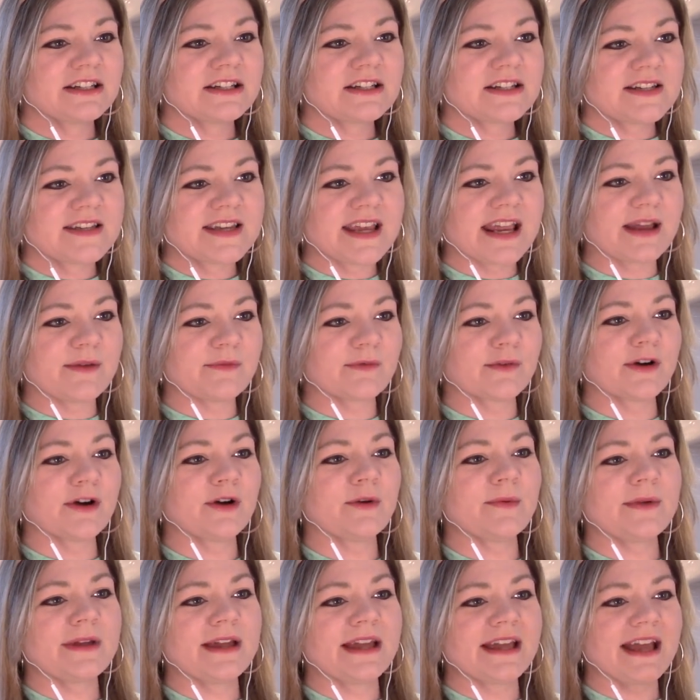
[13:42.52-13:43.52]
Team
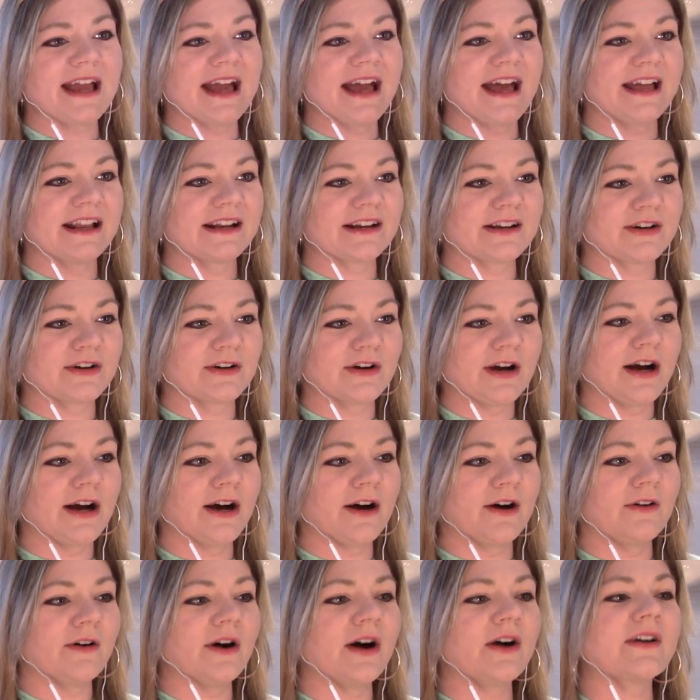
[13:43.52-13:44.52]
RWBY, and
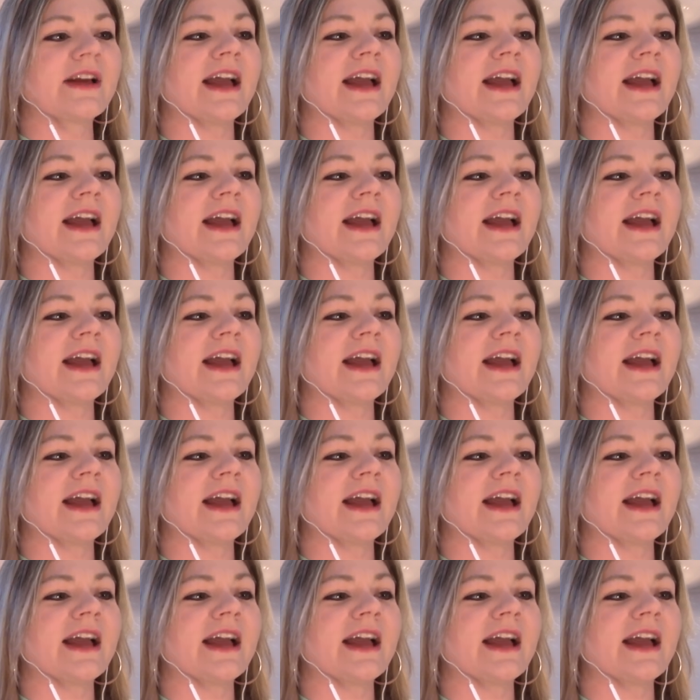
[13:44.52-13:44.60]
Qrow.